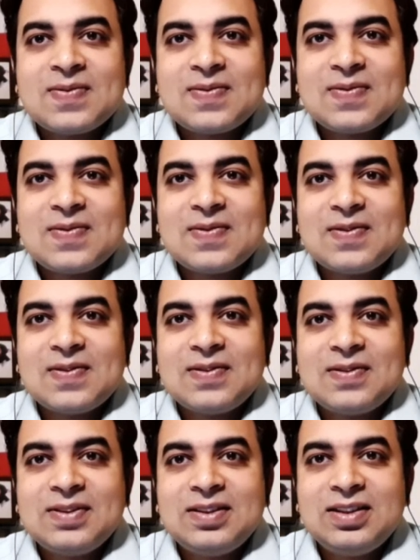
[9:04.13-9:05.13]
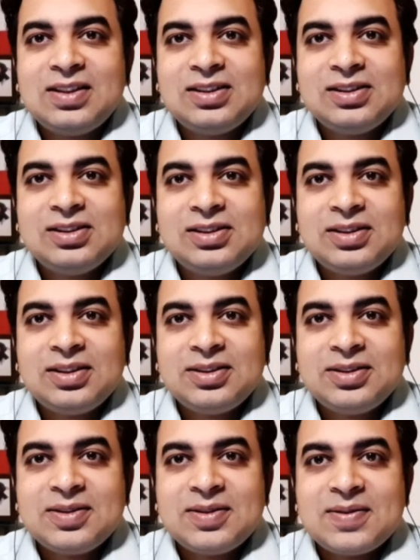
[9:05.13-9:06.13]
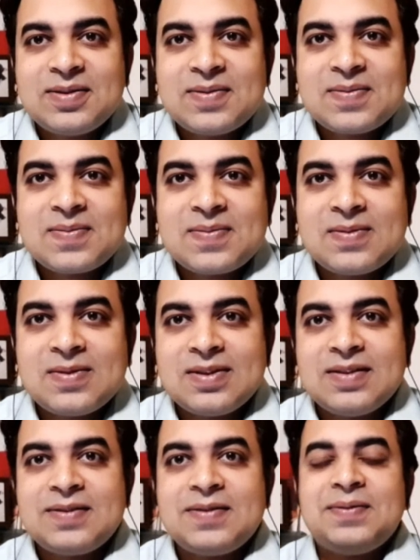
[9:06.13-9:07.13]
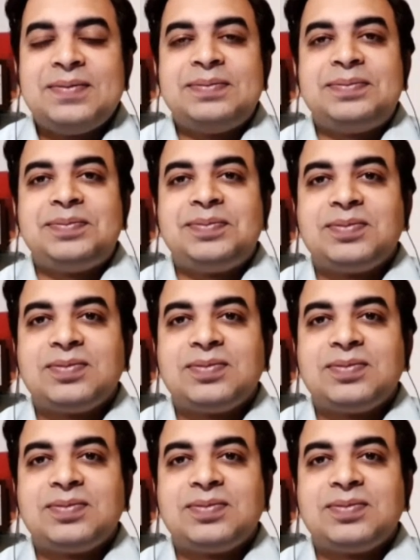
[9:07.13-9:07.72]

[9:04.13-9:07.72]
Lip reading: (silent)